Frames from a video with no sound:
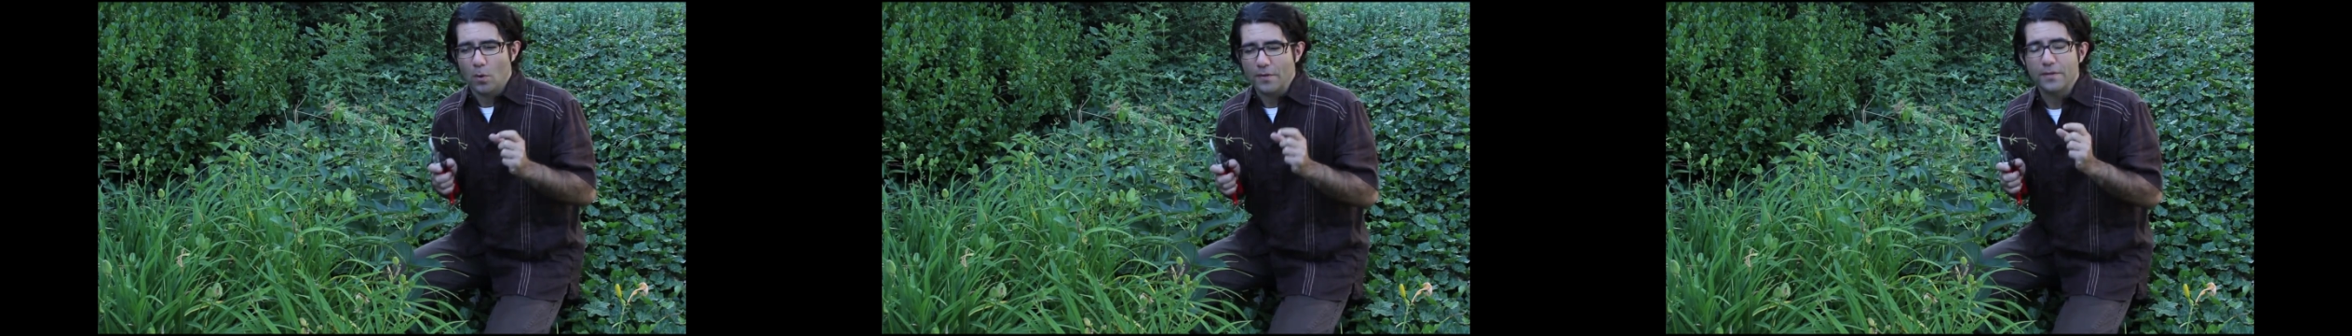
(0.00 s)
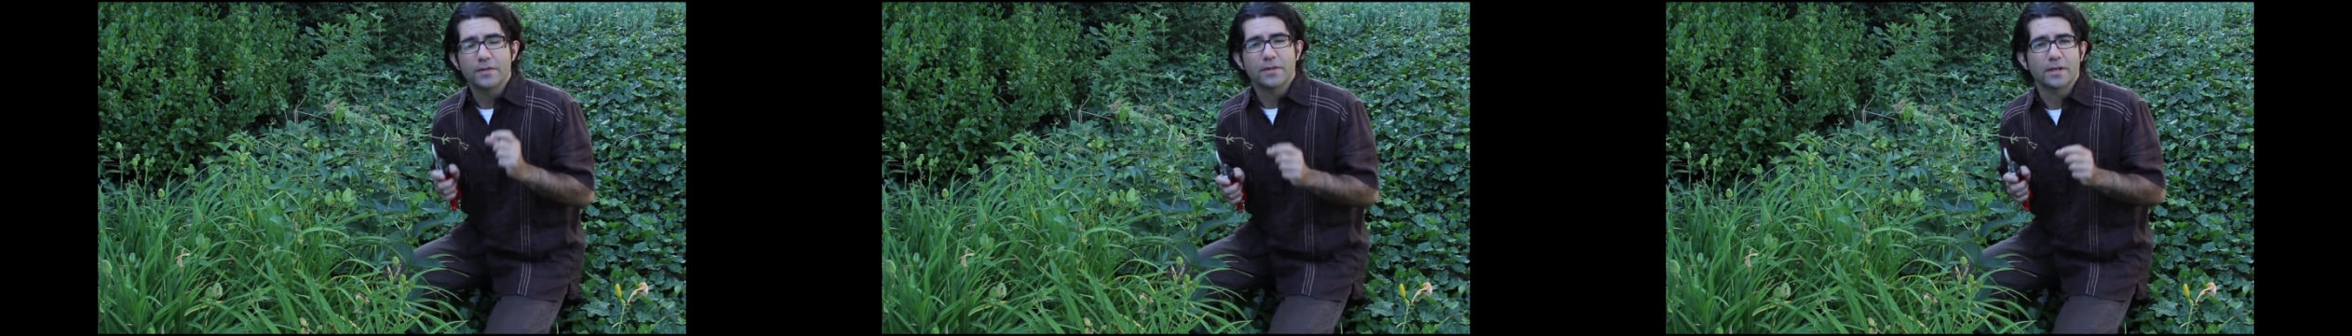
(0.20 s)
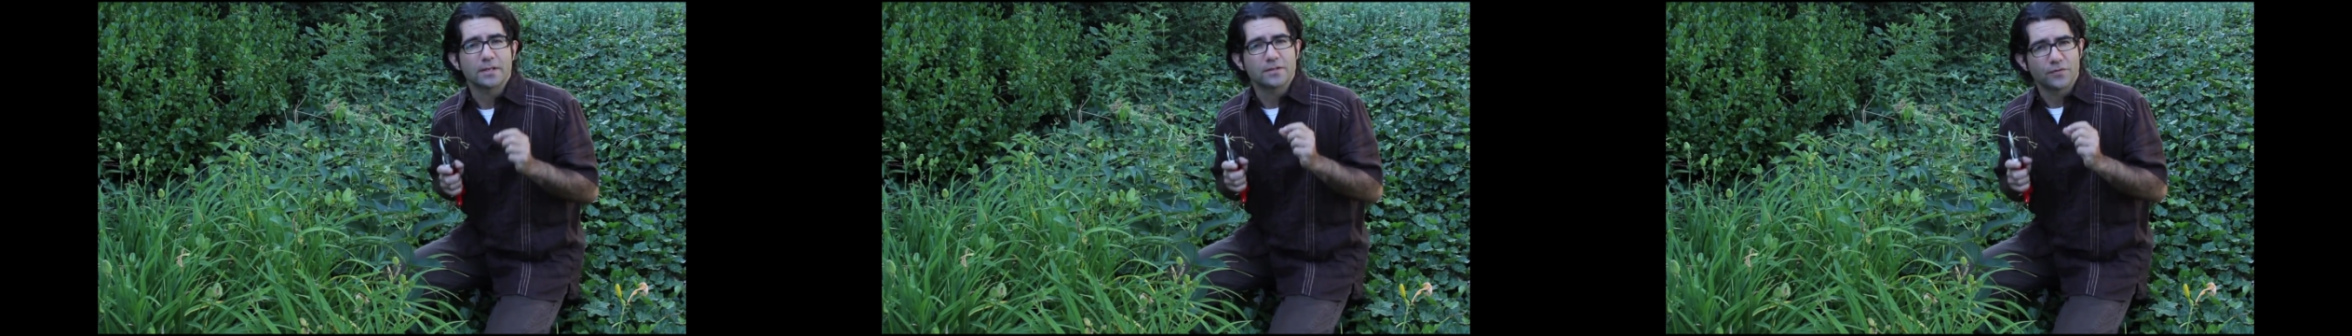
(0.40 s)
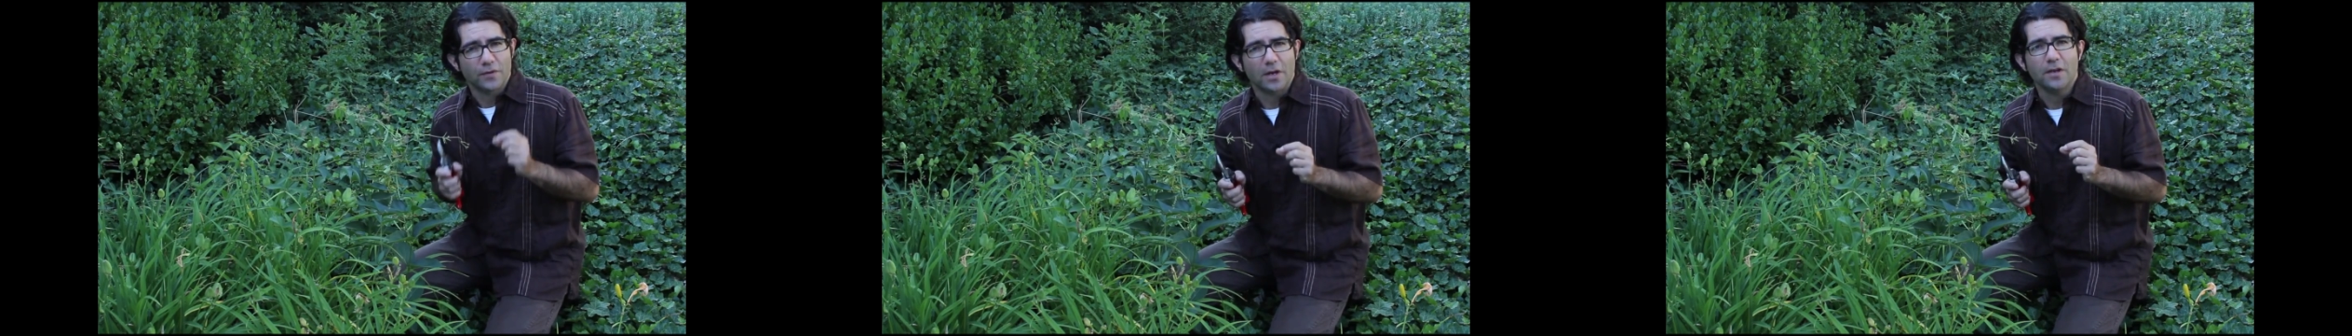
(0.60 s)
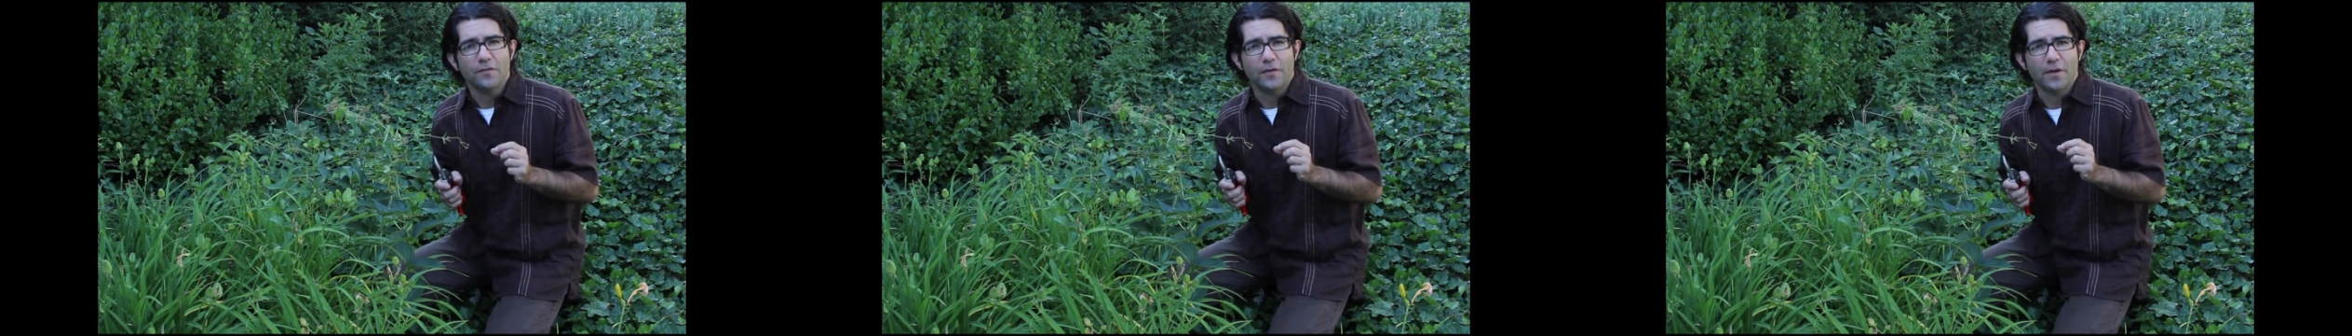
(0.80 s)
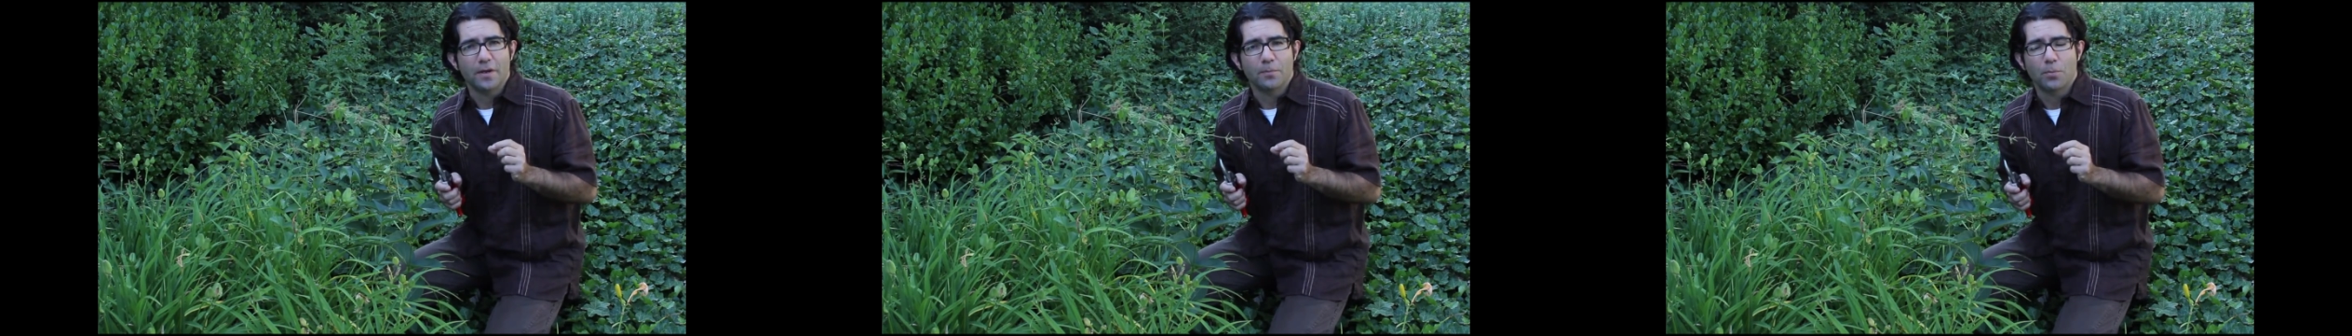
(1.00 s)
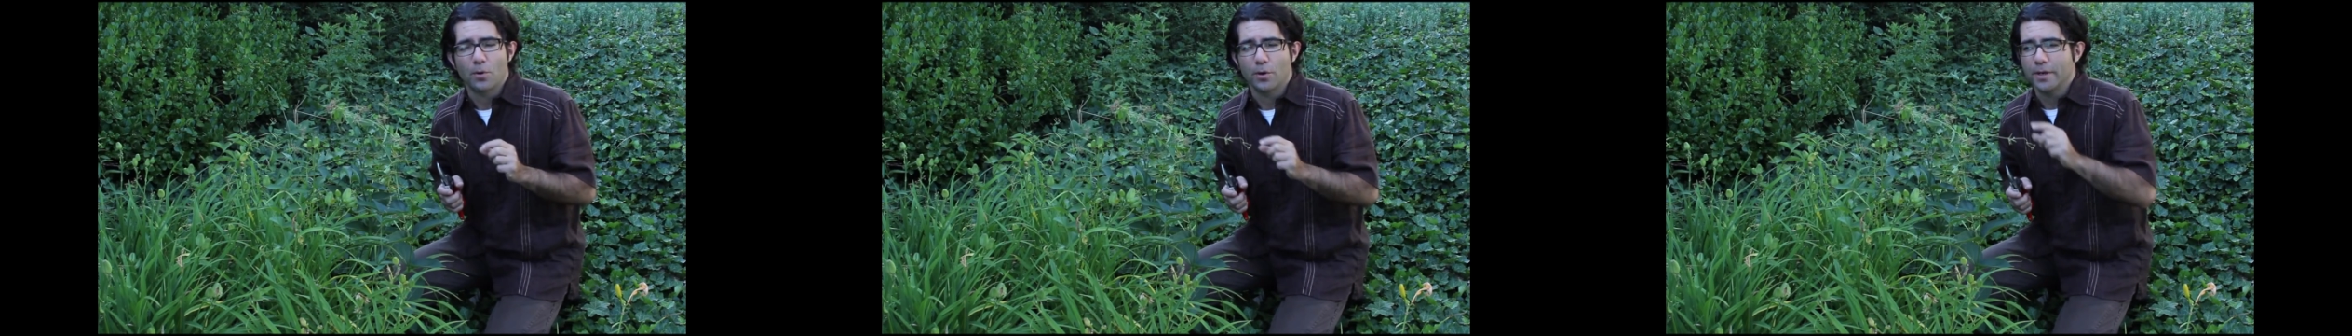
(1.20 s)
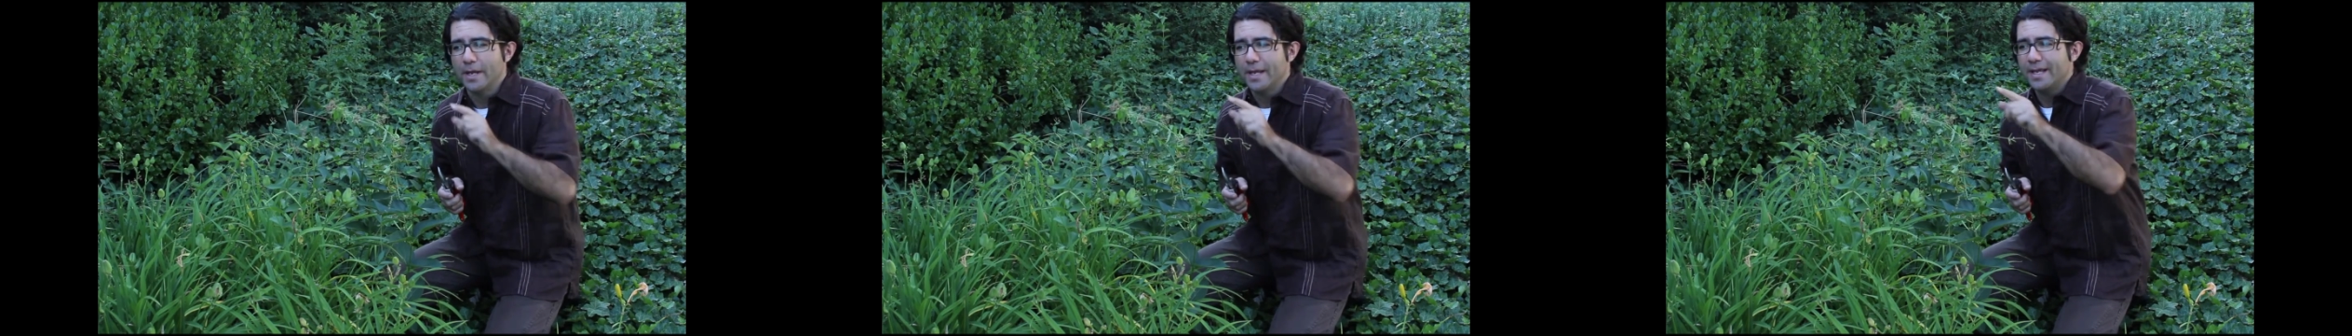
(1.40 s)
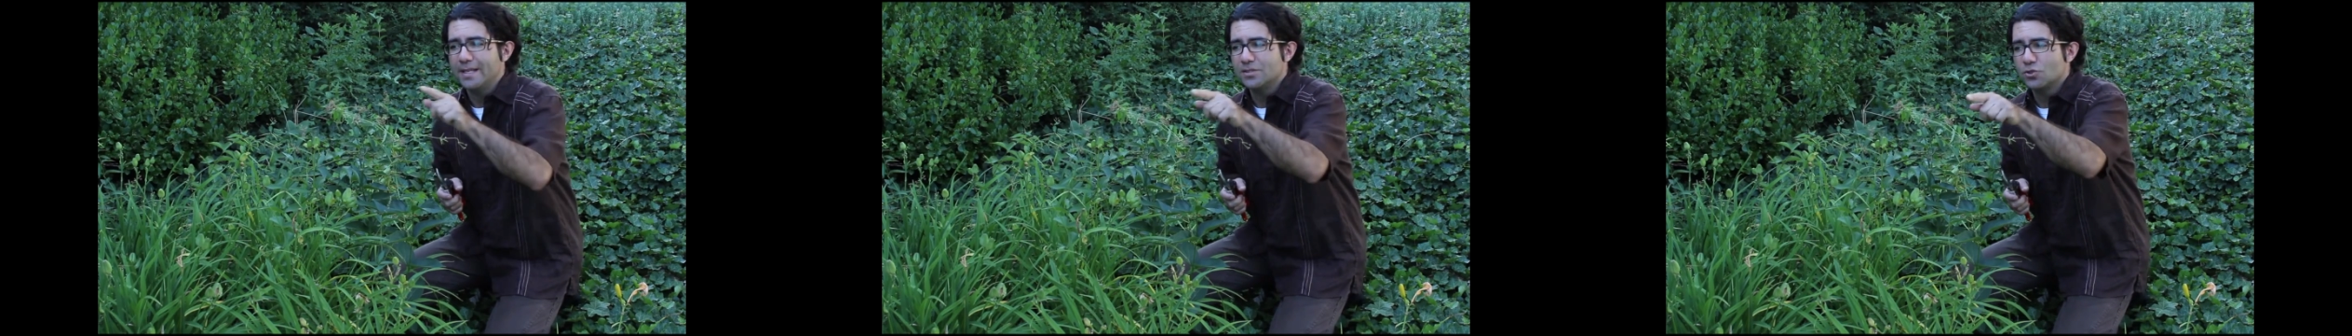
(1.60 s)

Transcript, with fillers: One thing that is very, very important